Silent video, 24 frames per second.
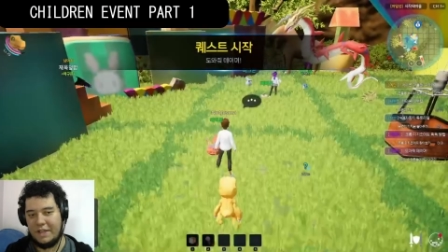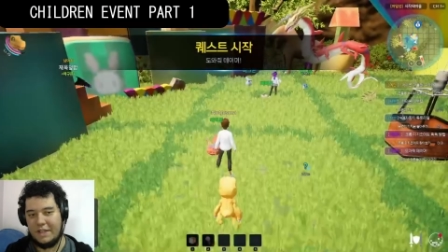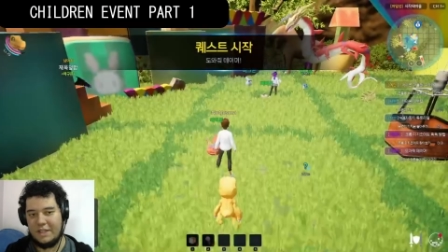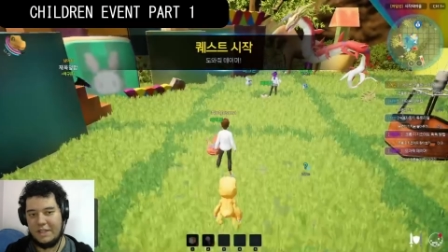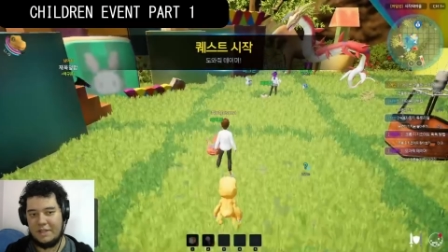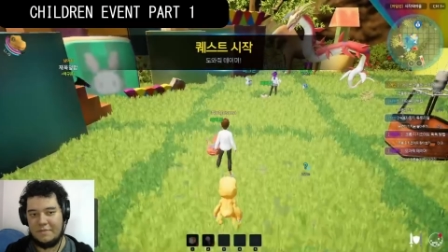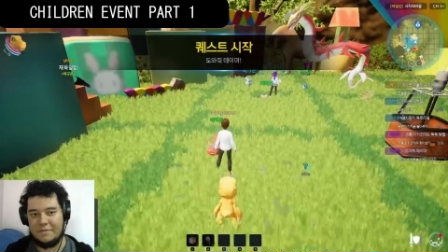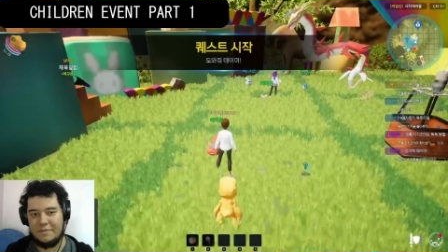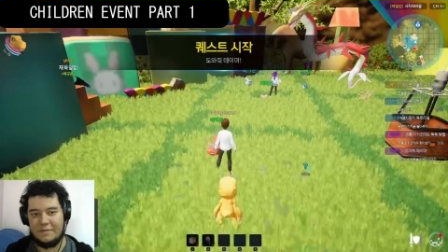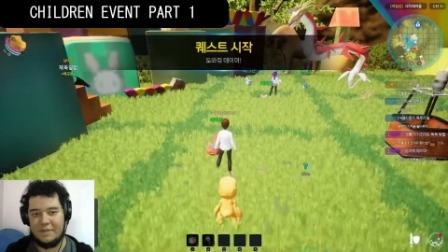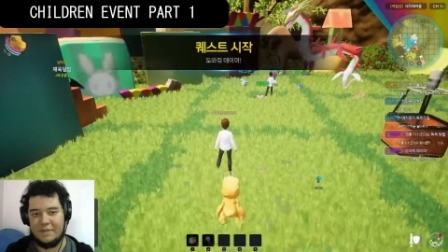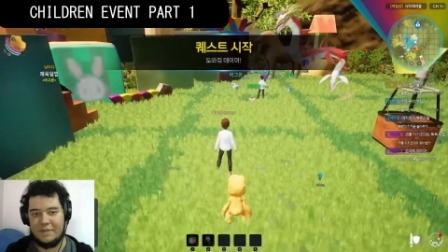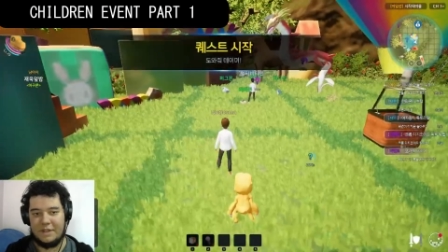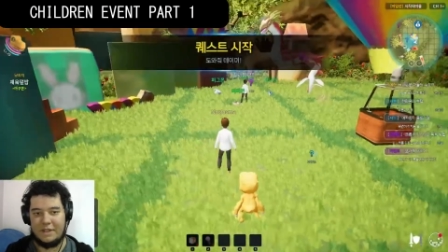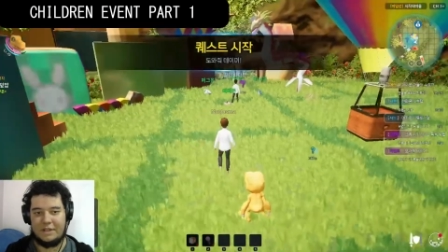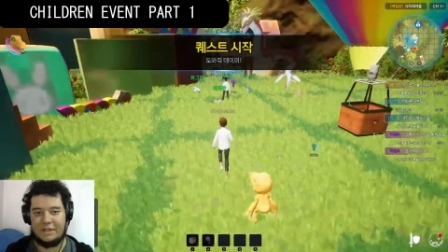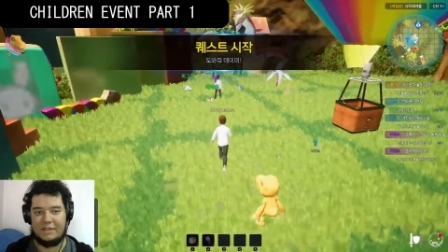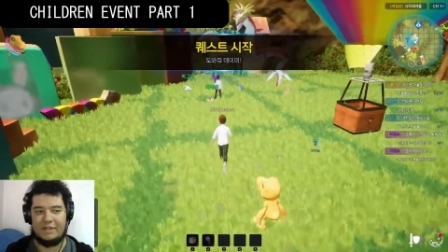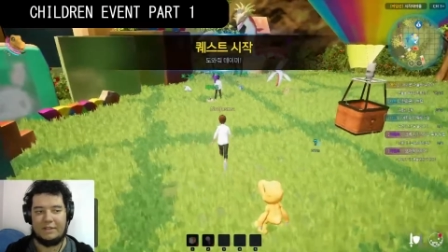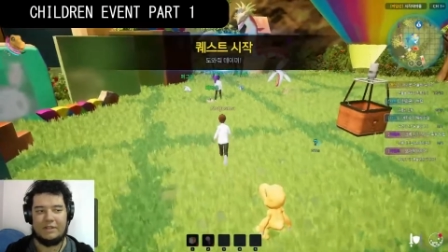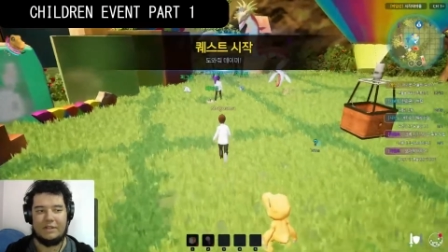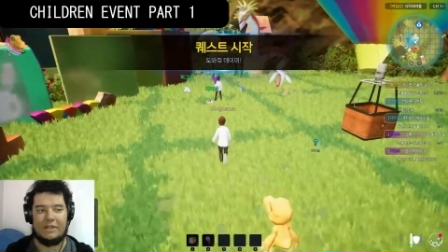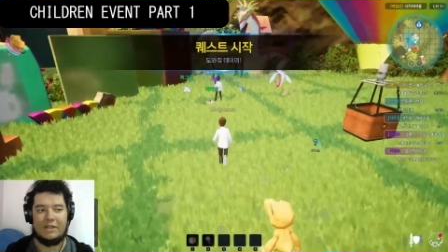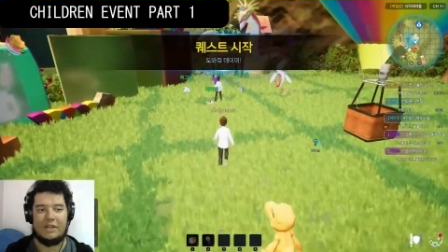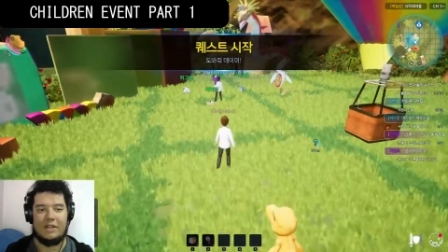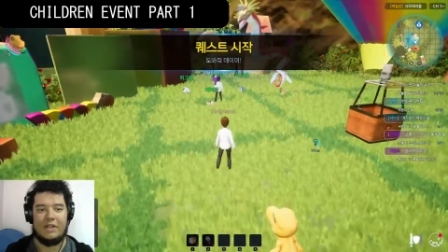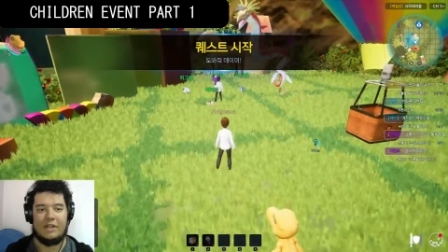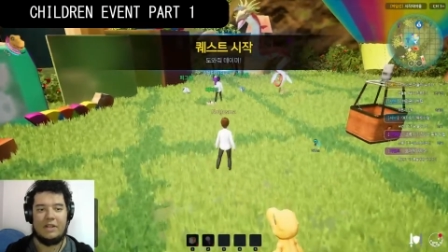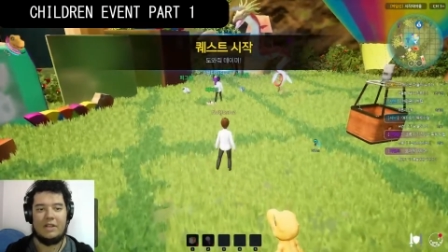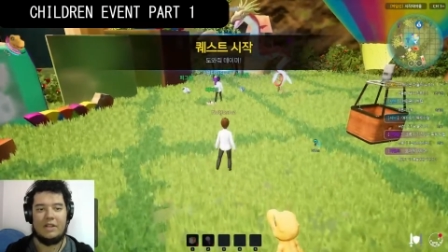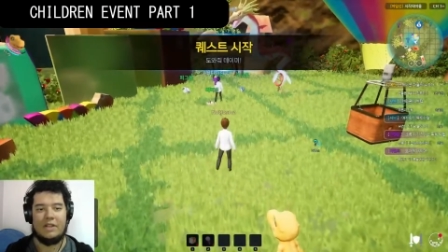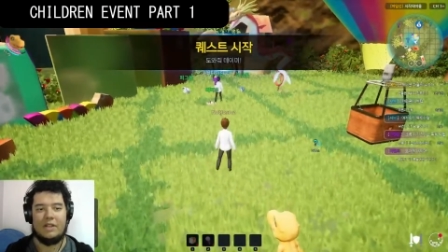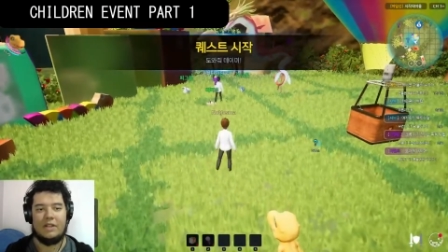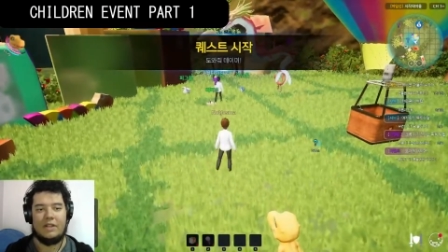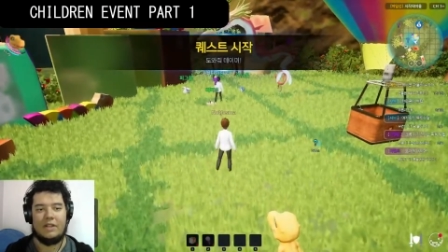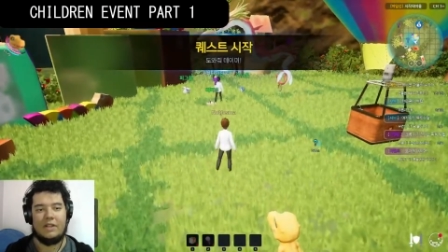them, and
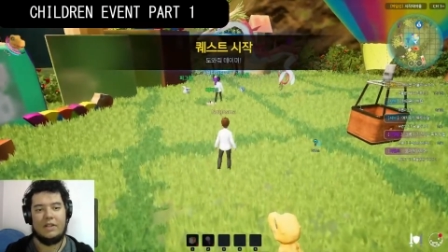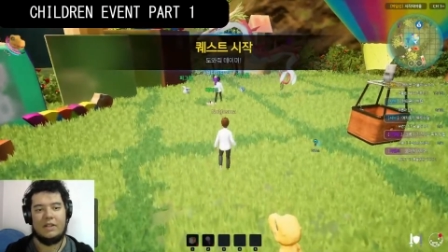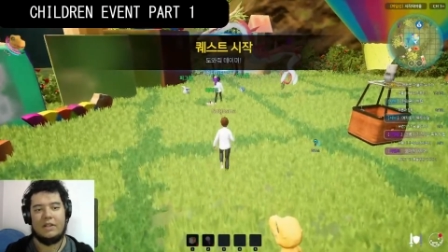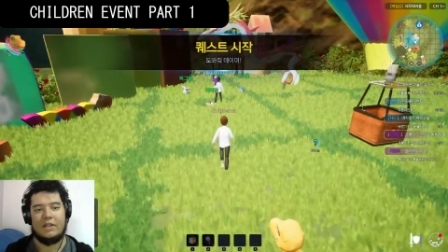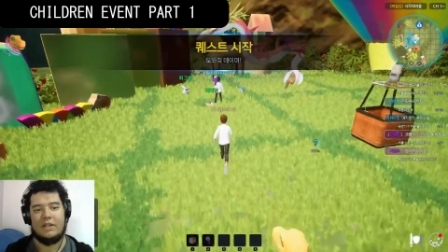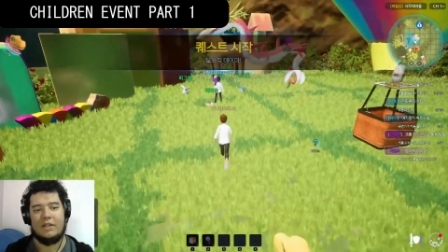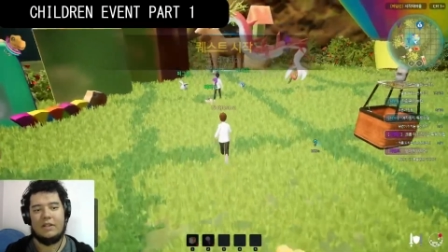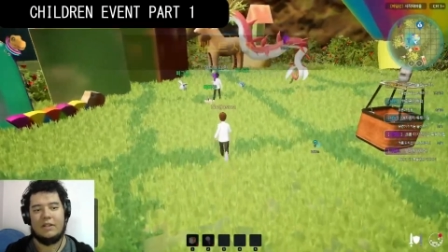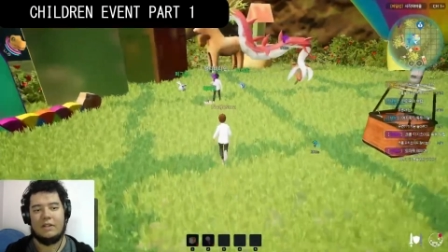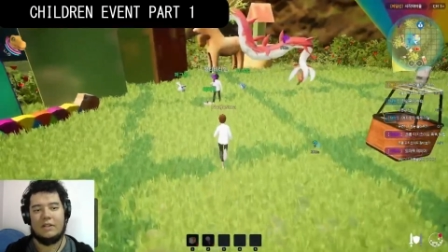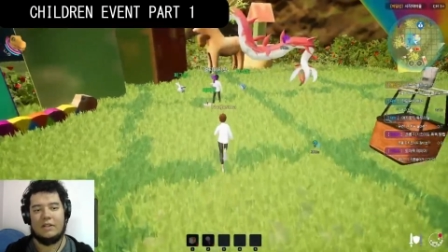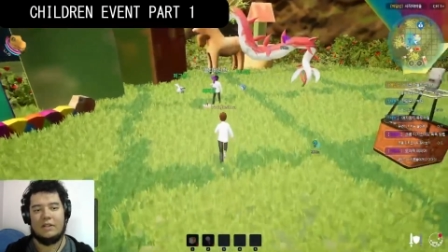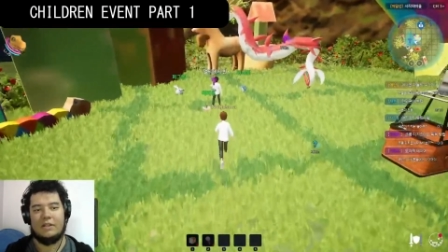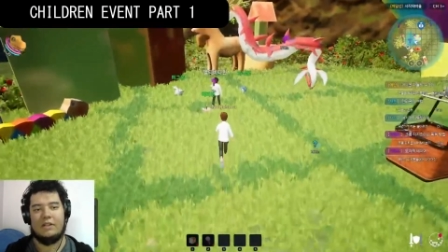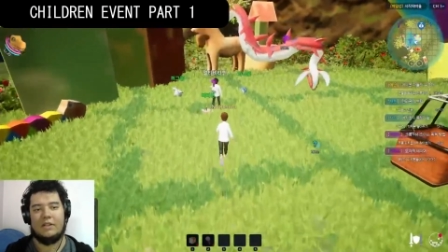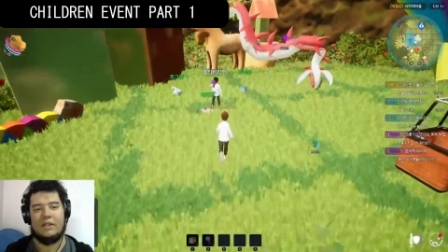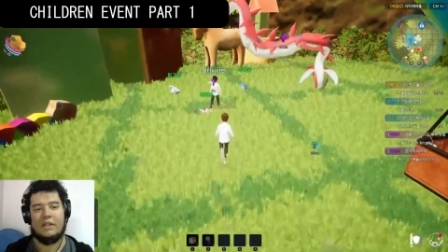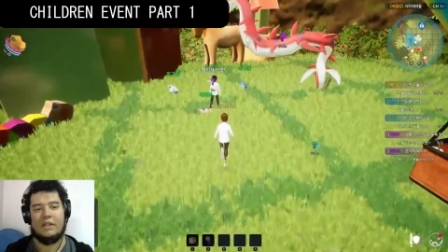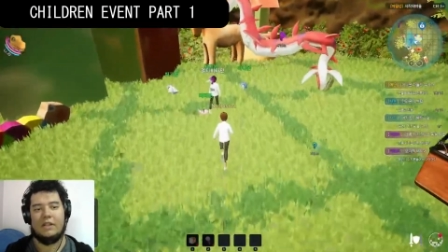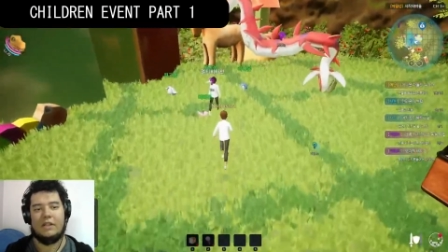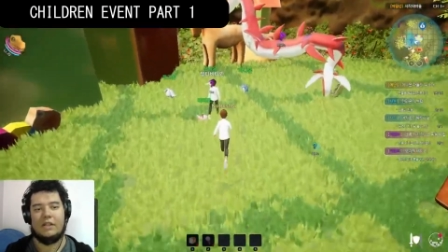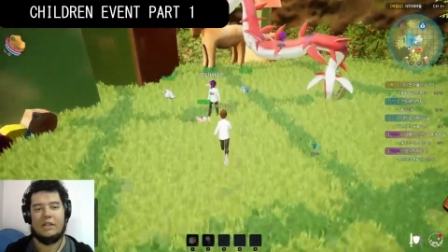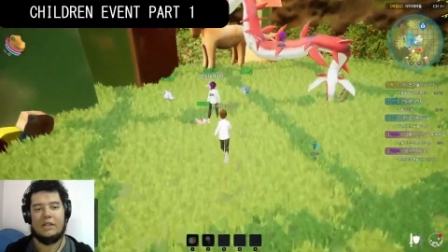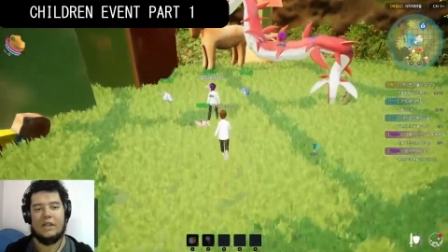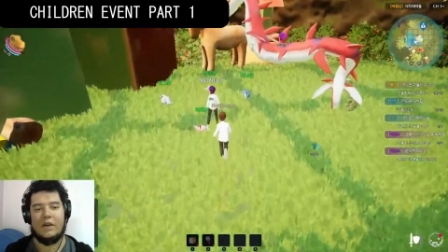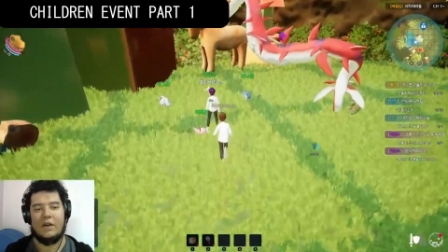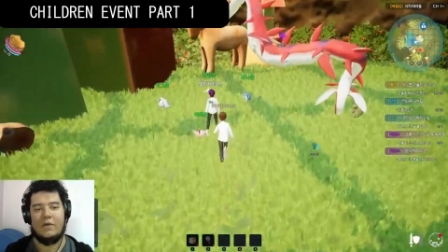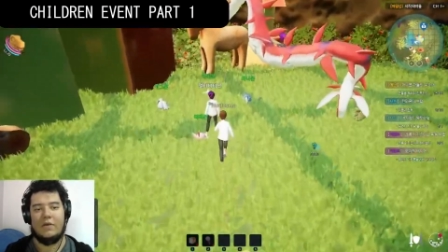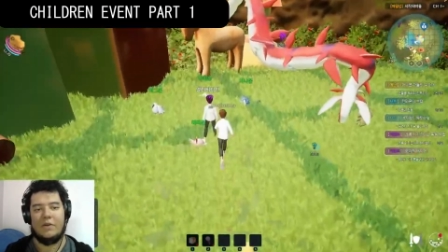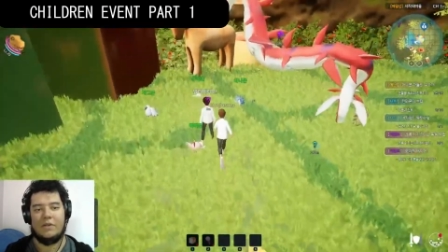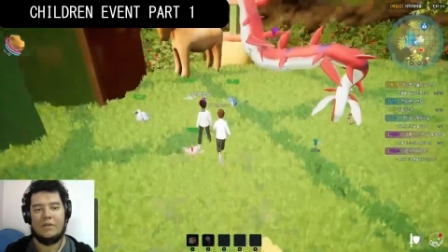I'll